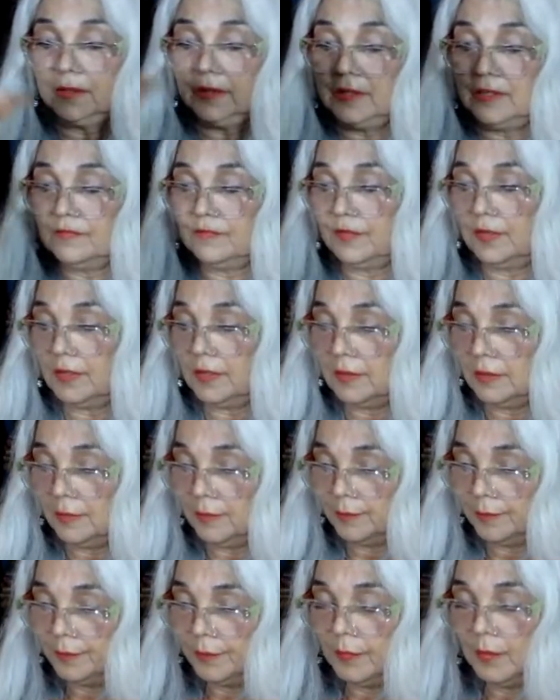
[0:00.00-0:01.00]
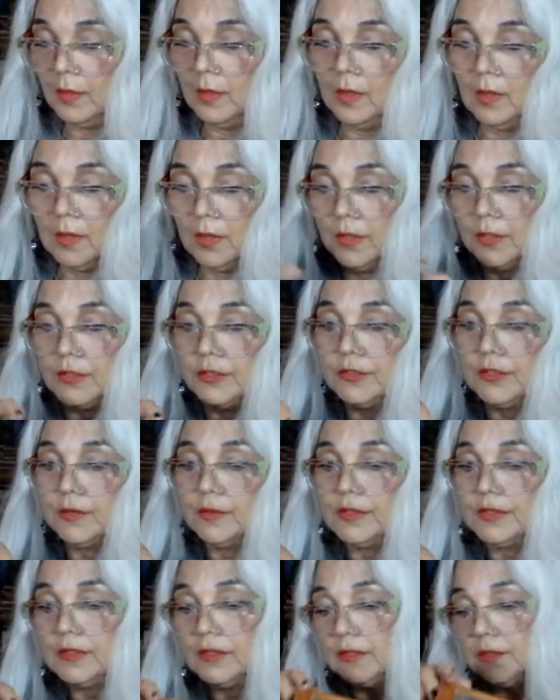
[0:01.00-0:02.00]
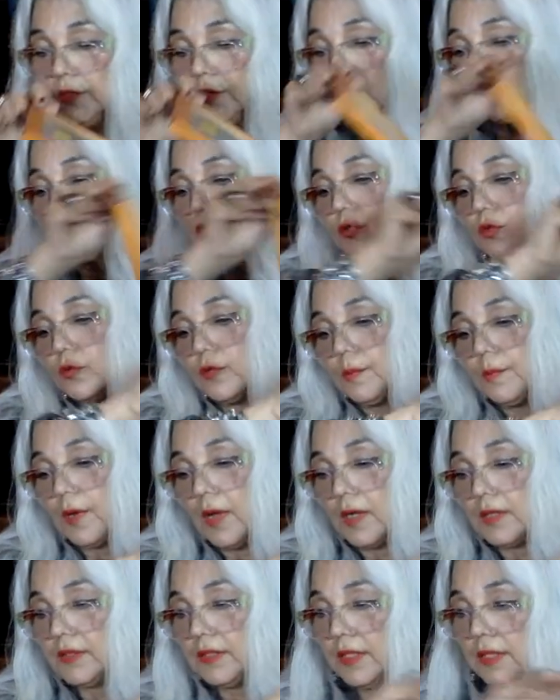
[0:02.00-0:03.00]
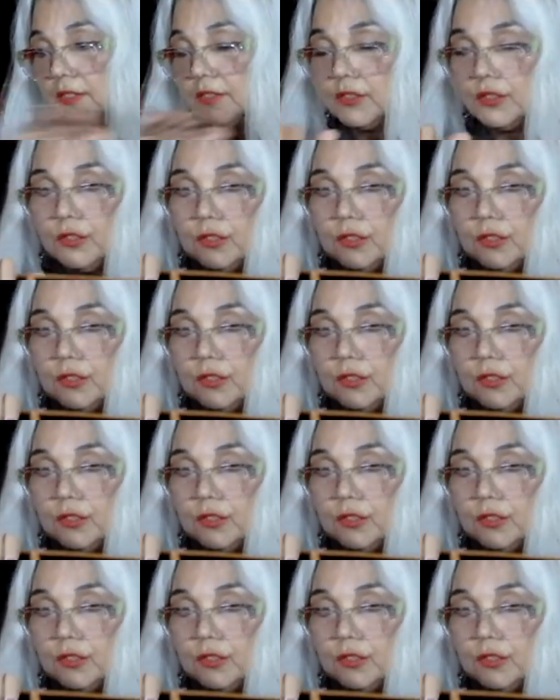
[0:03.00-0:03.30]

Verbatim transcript: leave it. So it's a little jewelry box. It has